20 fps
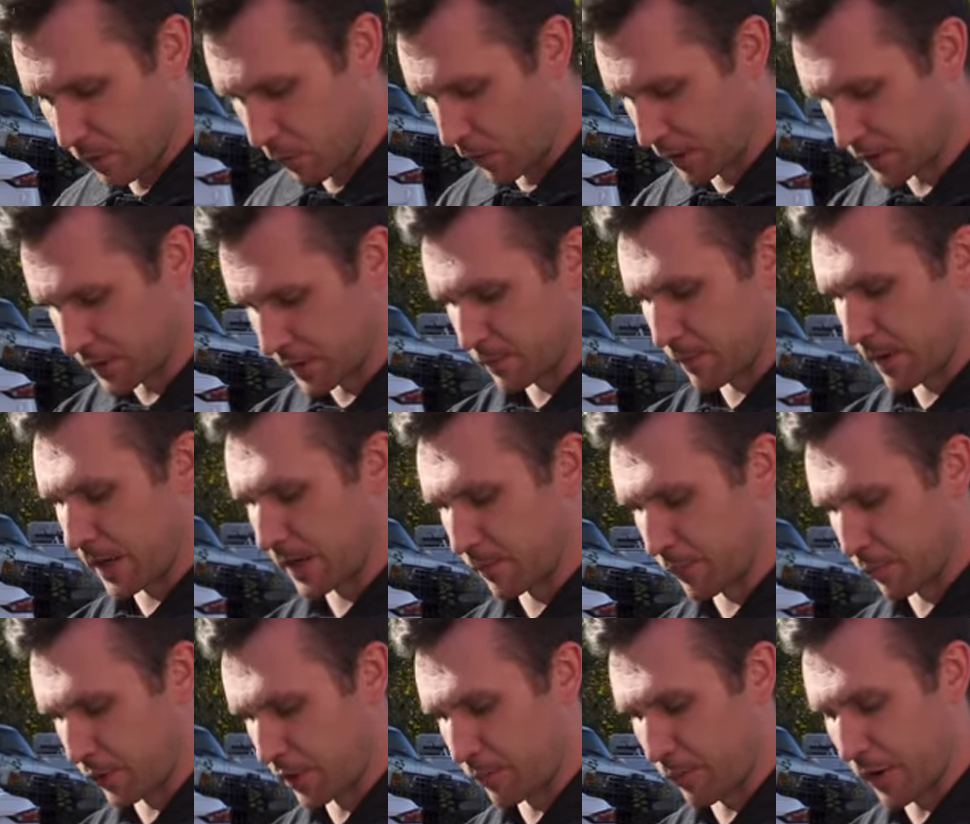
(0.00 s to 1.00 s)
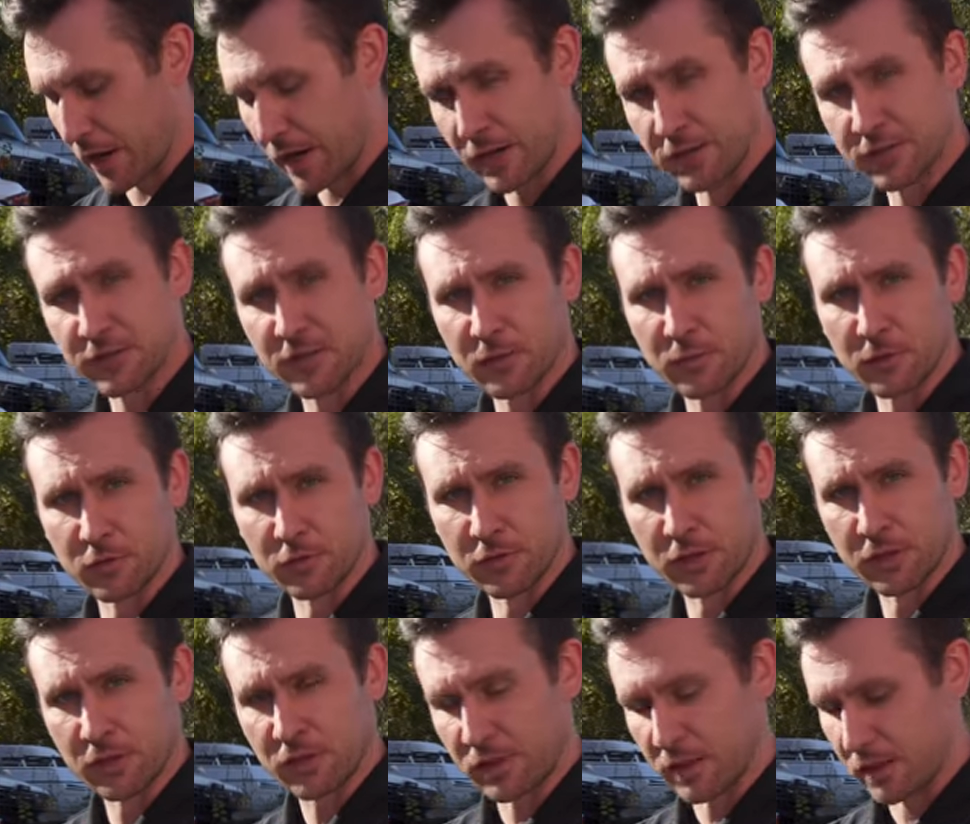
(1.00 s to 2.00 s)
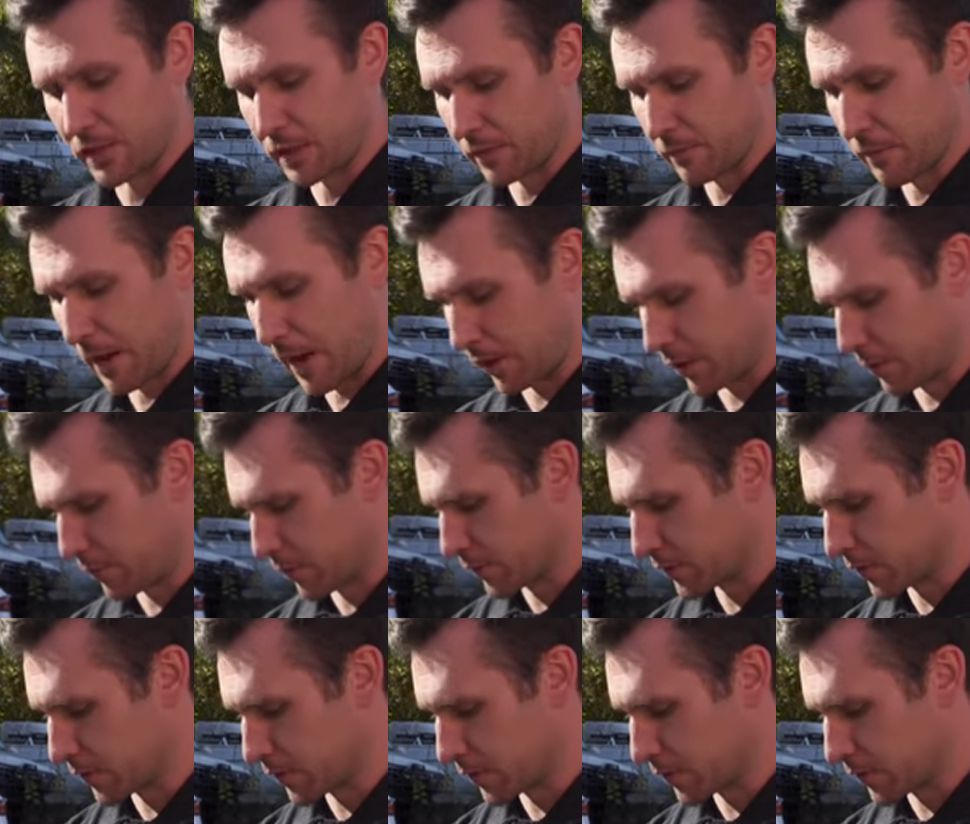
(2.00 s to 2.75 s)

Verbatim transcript: Once it's made in pre-preg, it's gonna be really thin and malleable,